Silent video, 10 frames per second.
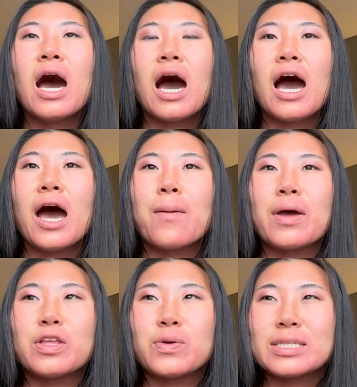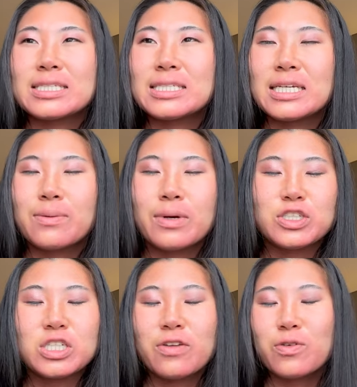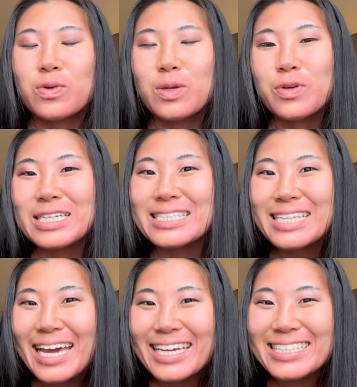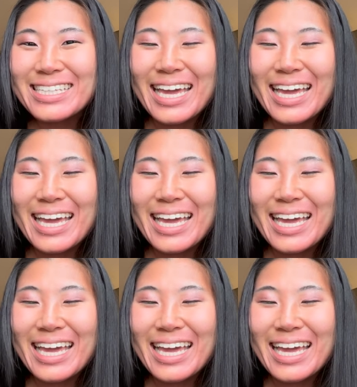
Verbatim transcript: Um, and you get to see a bunch of different really pretty sights.